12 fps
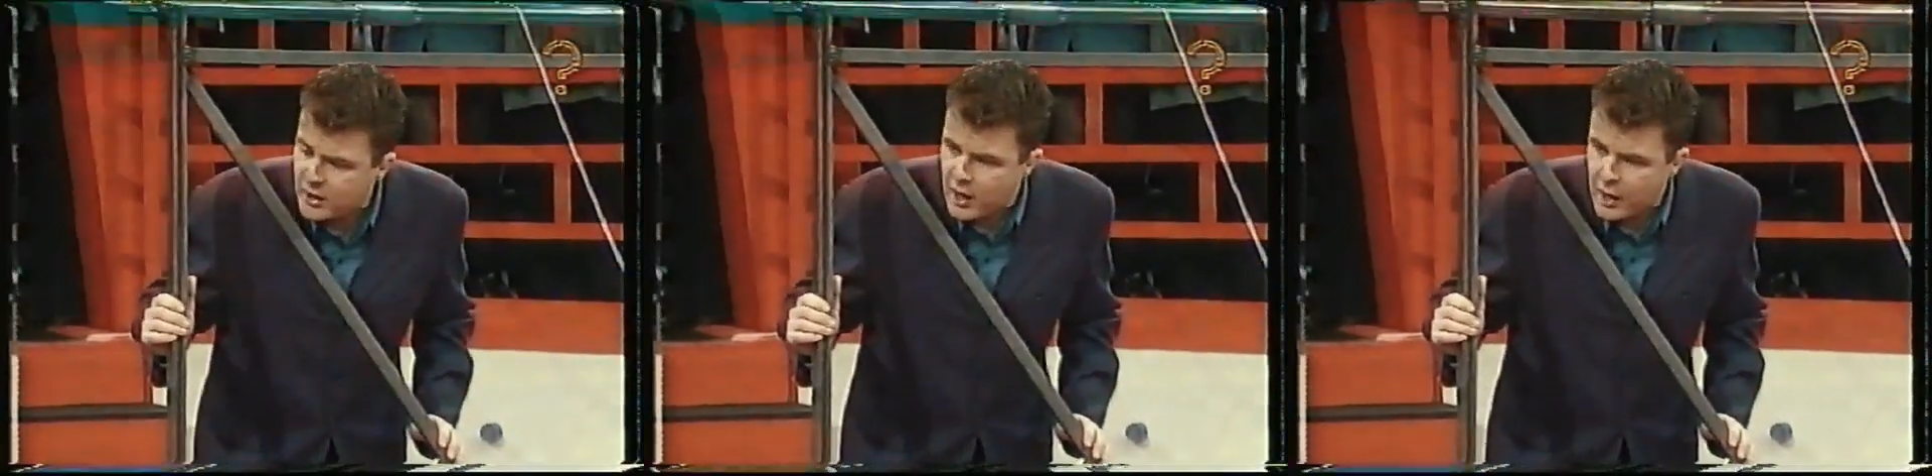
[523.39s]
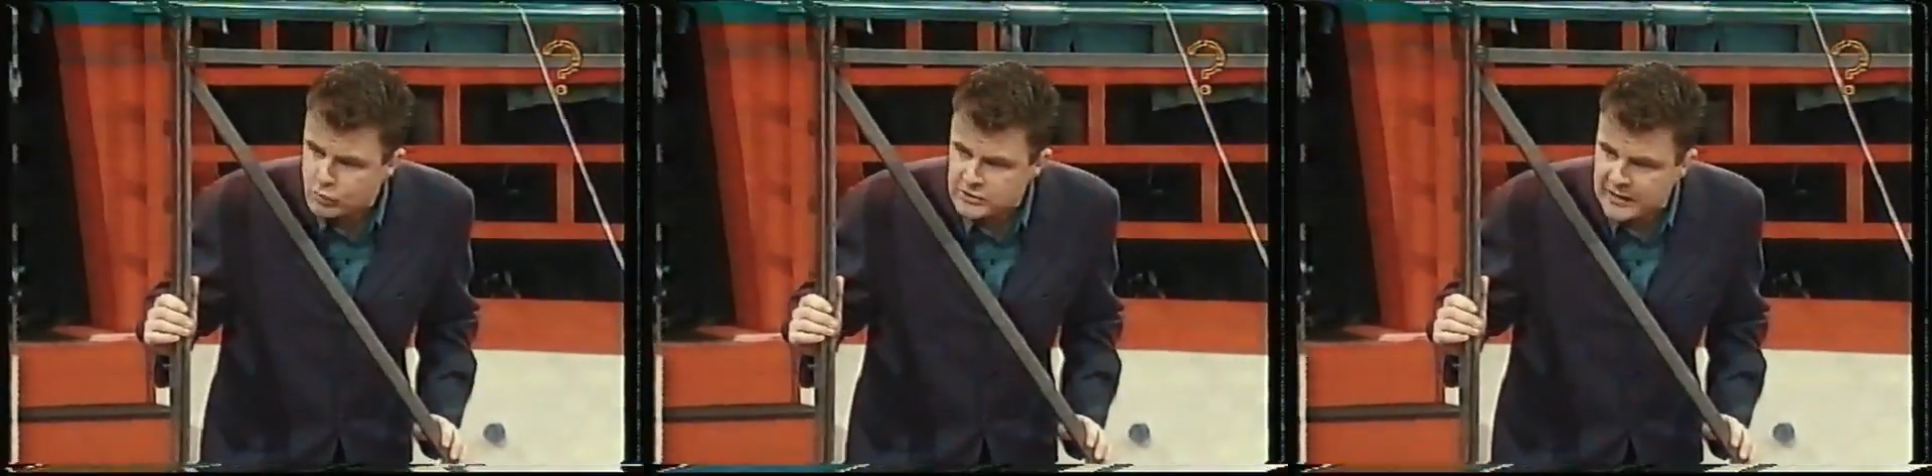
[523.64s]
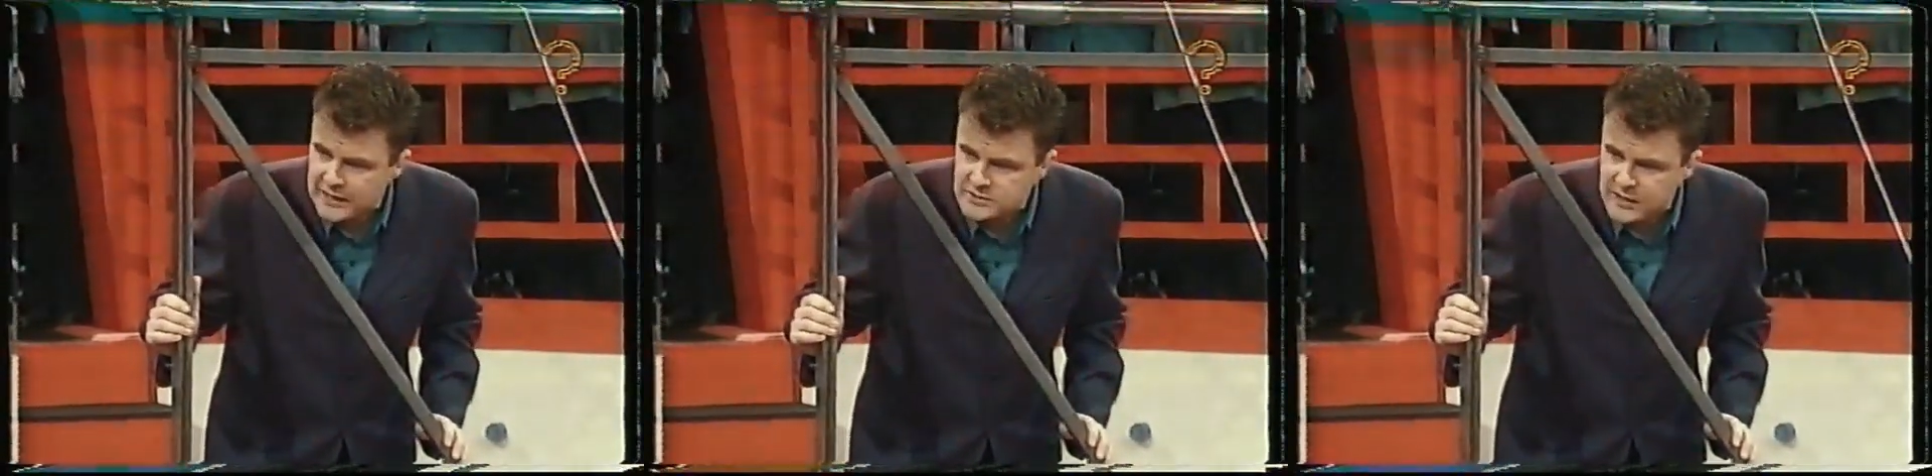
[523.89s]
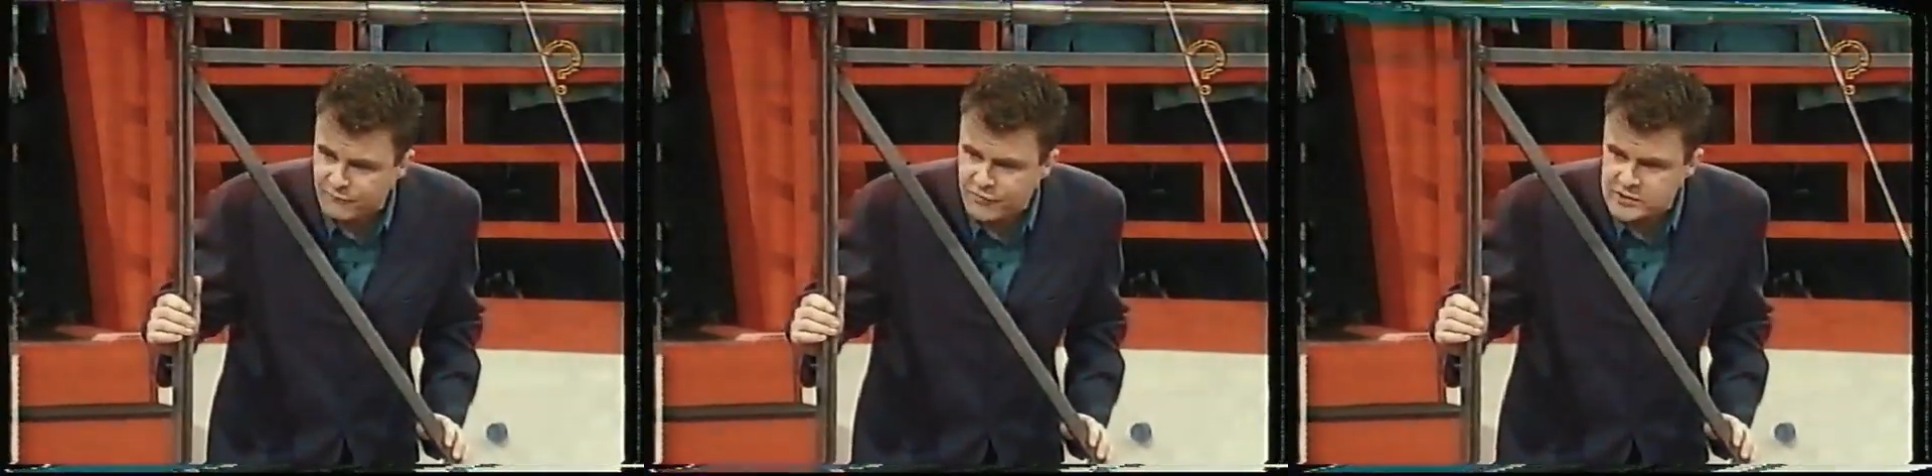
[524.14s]
Hold your legs
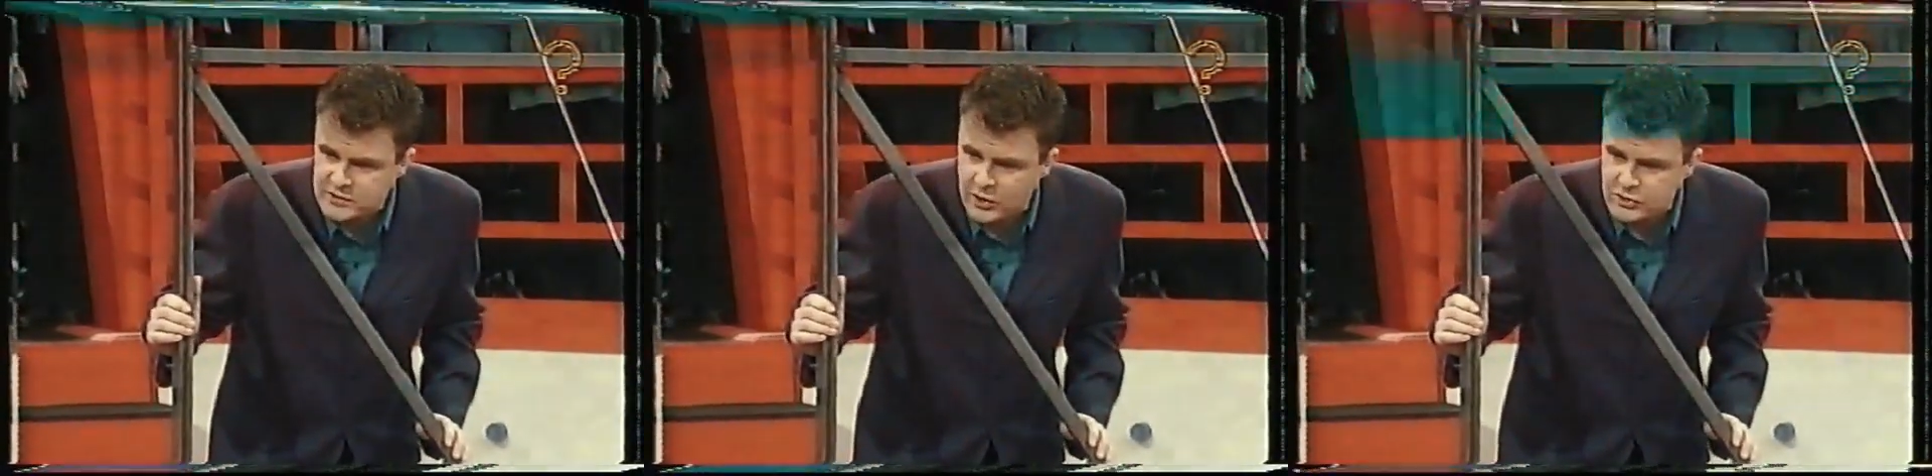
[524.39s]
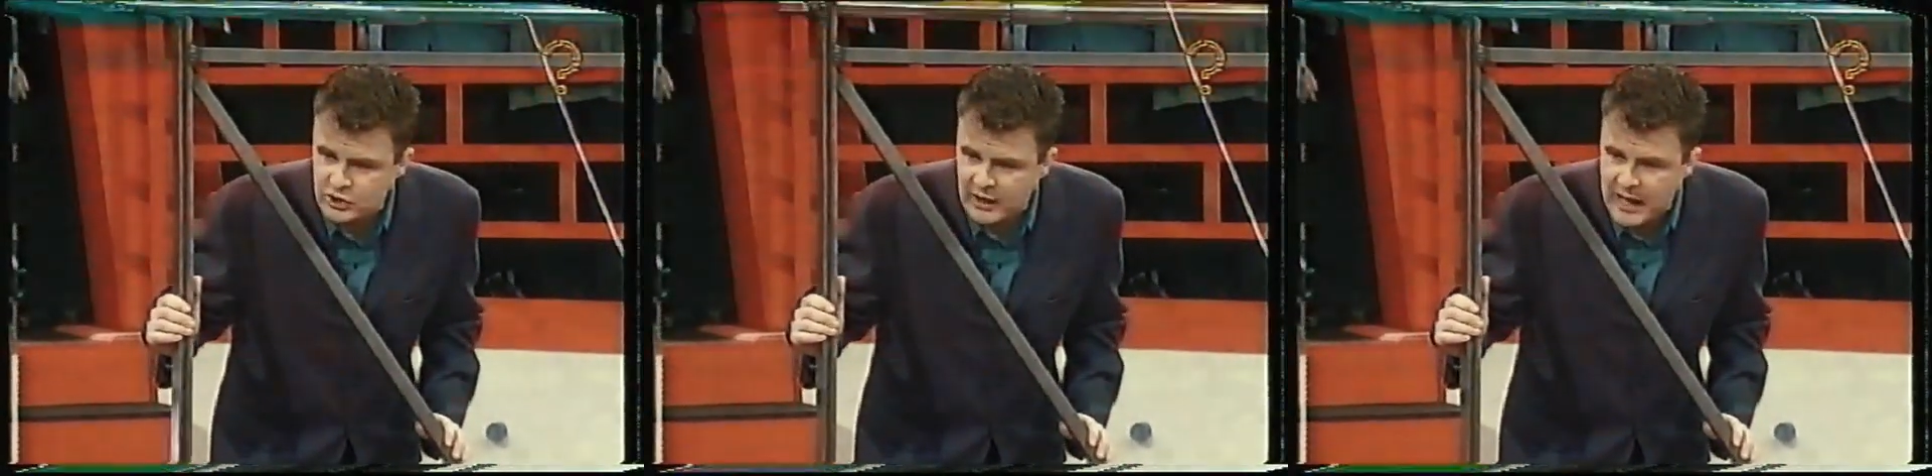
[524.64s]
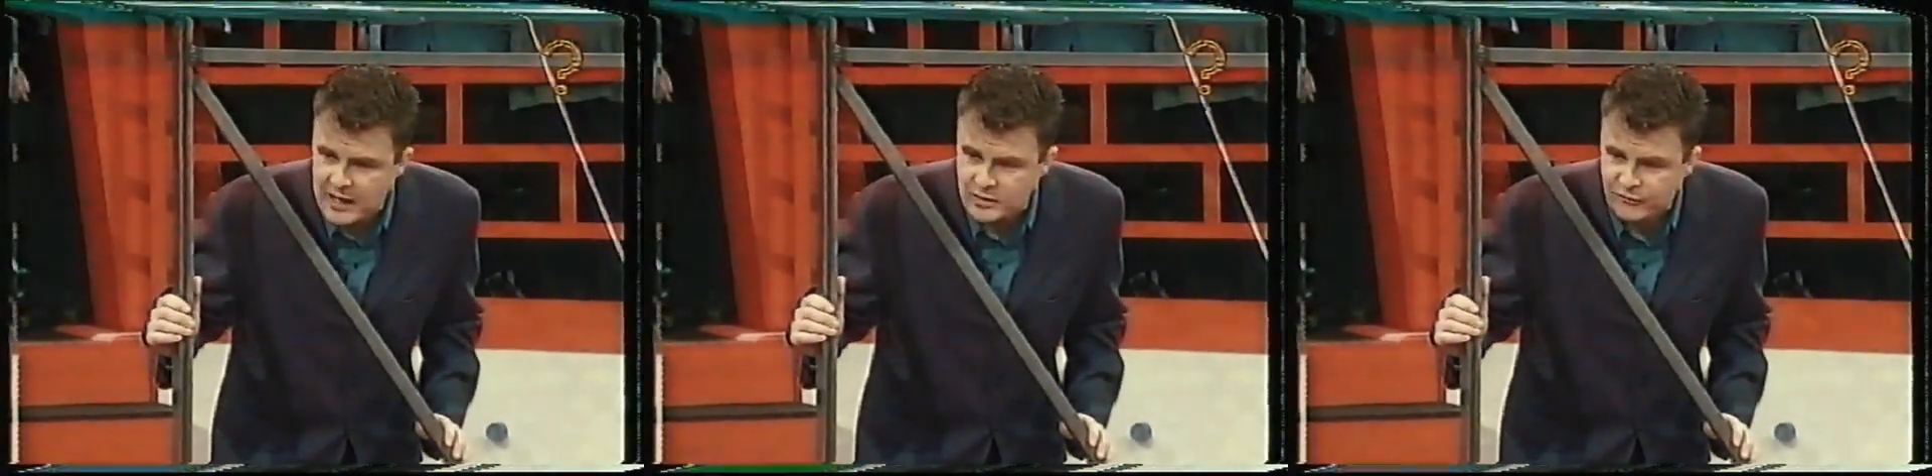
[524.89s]
up for as long as you can.